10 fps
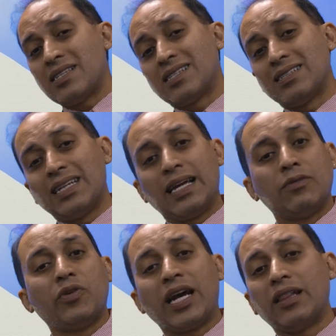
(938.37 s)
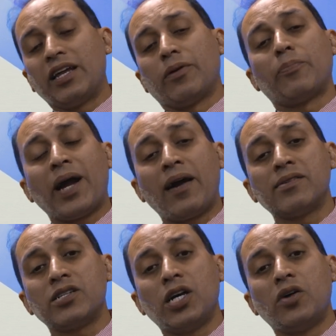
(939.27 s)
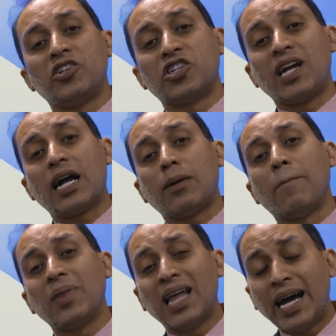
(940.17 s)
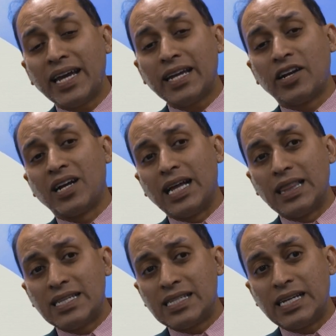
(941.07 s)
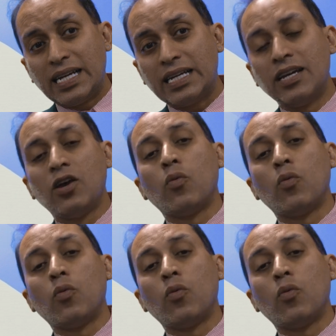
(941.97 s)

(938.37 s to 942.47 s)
and we got to let your parents know that you're not compliant, you're not listening.